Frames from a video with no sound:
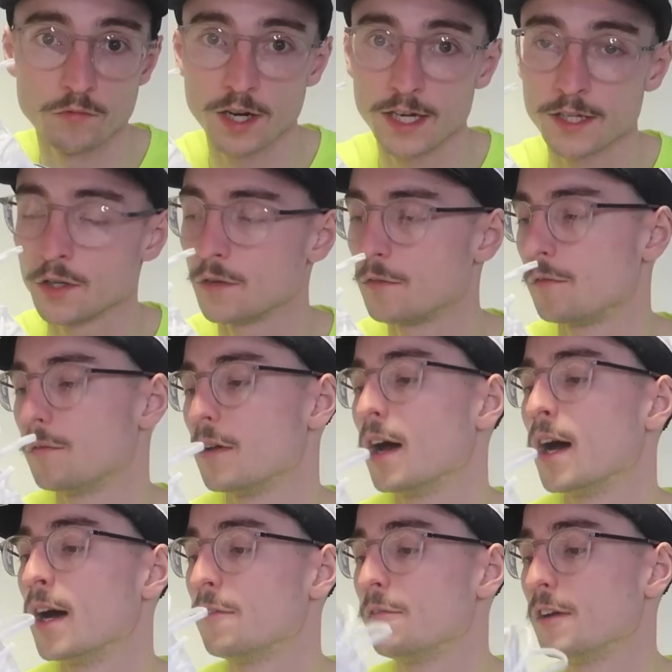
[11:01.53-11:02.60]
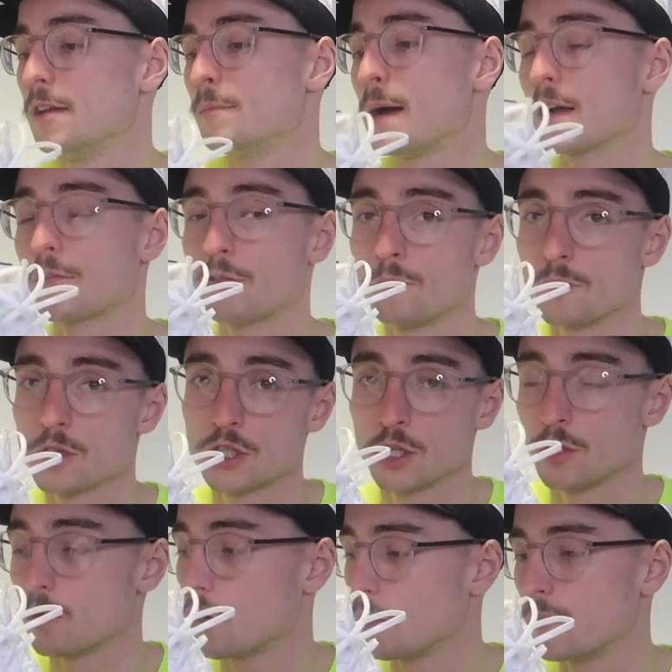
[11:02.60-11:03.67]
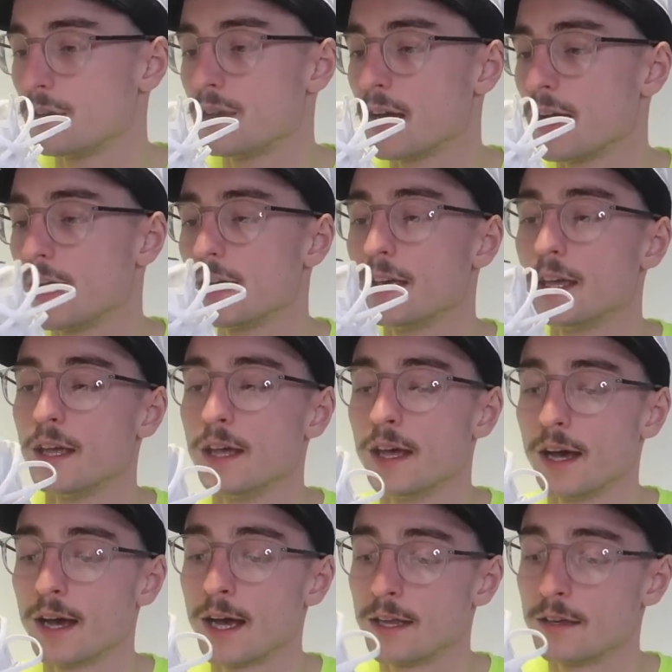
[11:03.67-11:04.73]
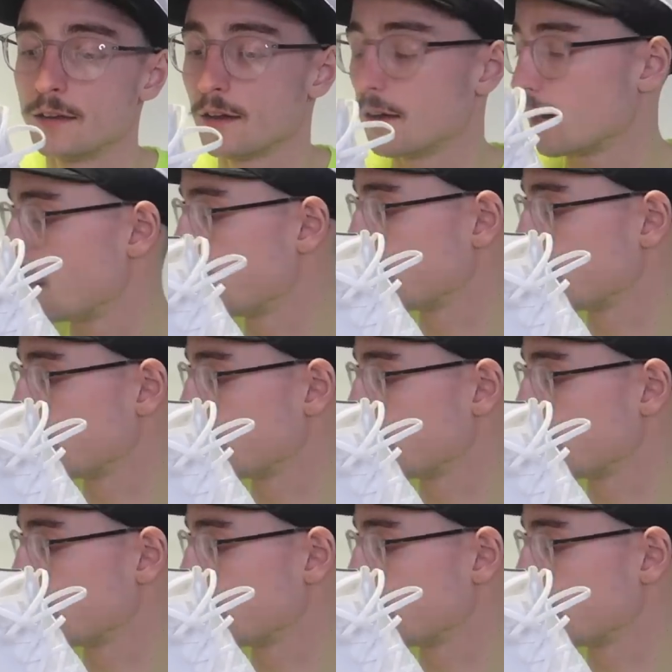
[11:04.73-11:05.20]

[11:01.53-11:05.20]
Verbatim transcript: really good uh, feedback from the shoe on the day, and I